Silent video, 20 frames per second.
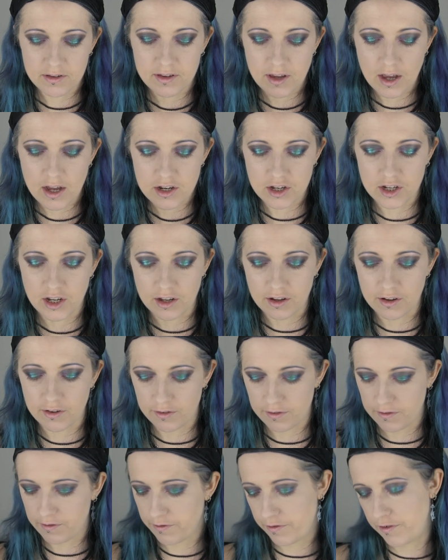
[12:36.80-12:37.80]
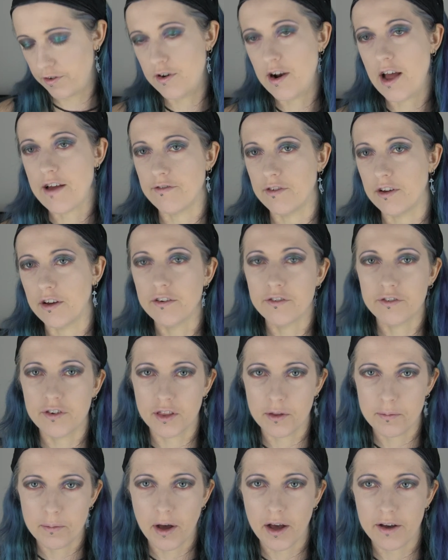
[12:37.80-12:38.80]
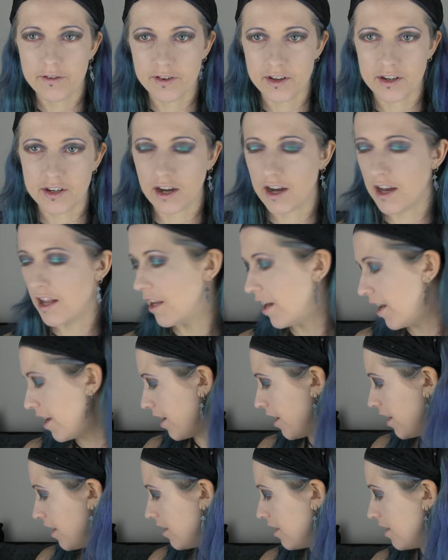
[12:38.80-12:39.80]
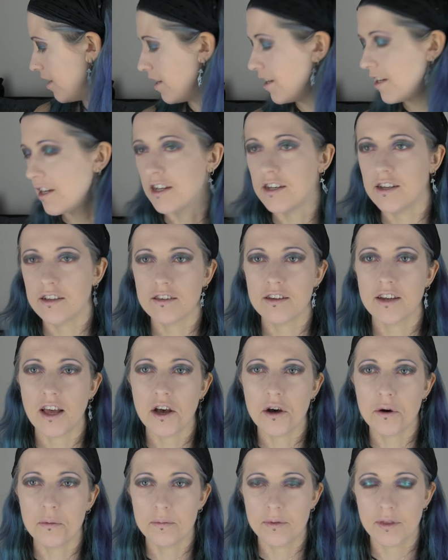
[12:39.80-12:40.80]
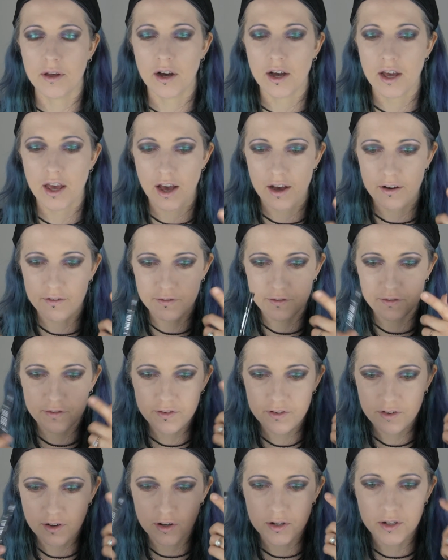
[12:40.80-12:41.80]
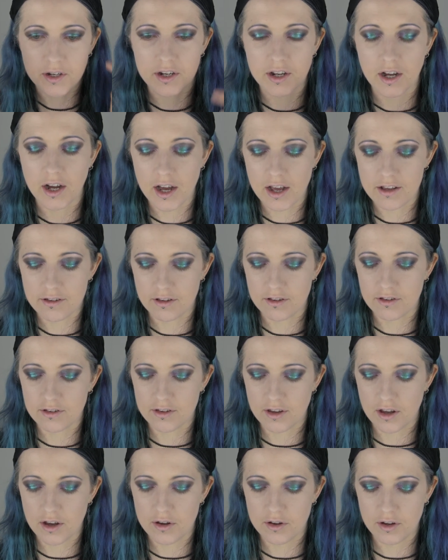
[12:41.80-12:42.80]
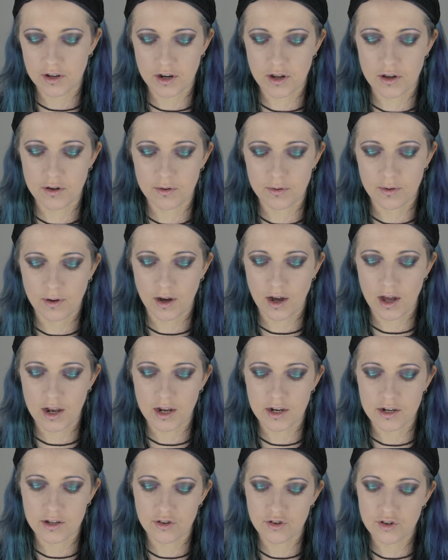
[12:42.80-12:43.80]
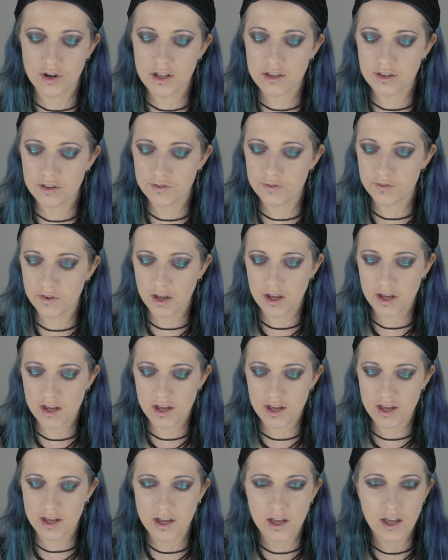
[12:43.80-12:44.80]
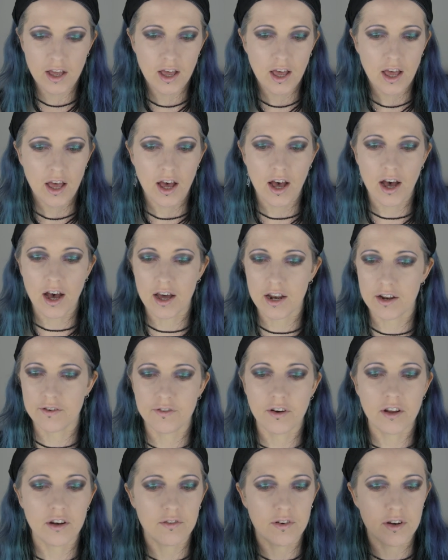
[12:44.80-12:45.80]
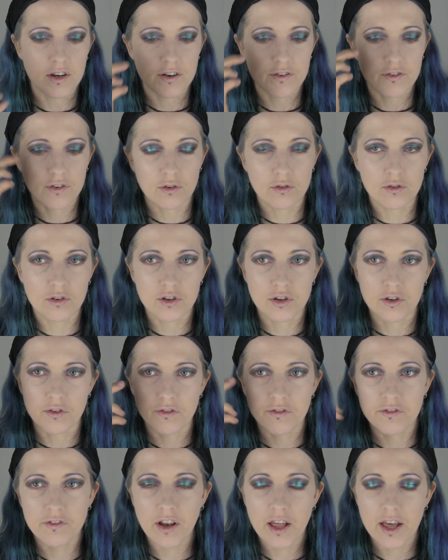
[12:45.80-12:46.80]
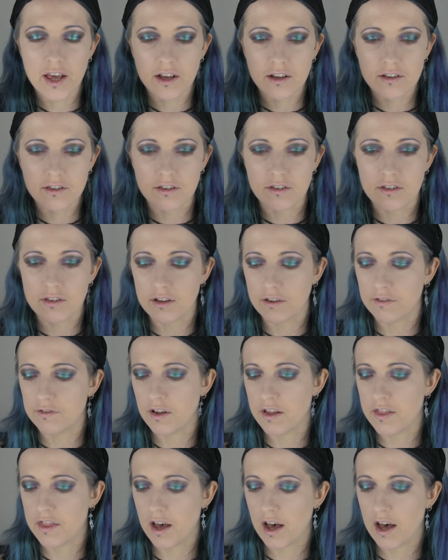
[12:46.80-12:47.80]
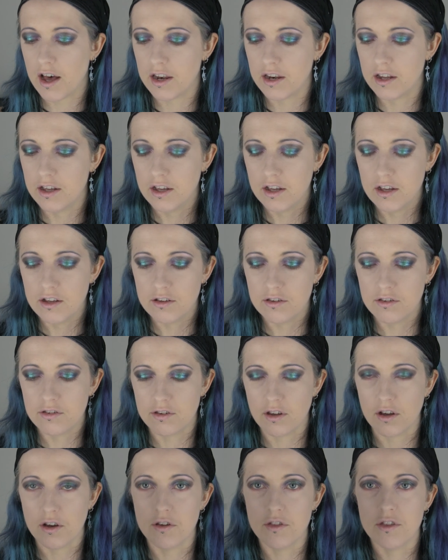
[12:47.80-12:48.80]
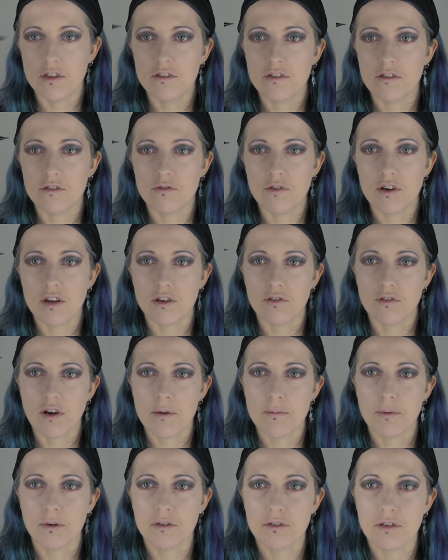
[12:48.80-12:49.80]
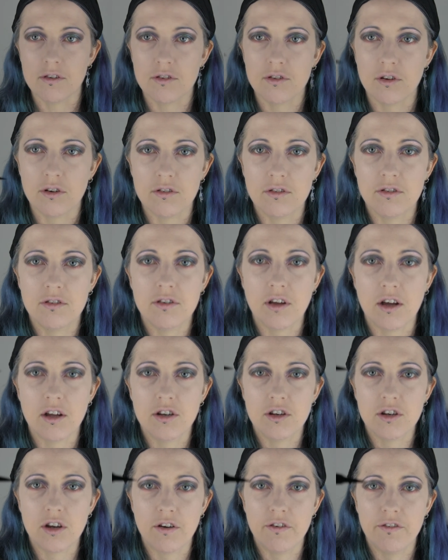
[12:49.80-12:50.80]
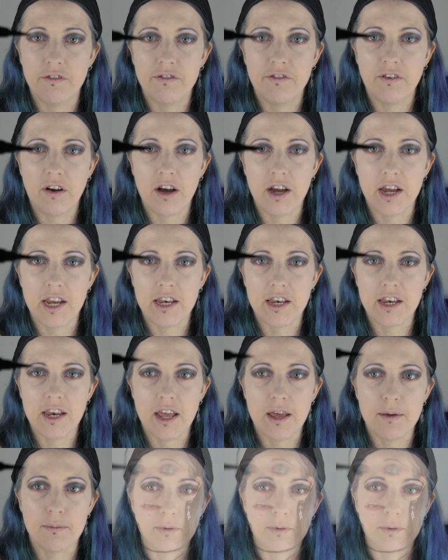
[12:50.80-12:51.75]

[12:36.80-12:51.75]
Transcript: searching forever for the perfect eyeliner. It doesn't help that I have hooded eyes, and so, you know, eyeliners transfer, and I find it really difficult to do flicks and stuff like that. So this is really great because it's got such a fine nib,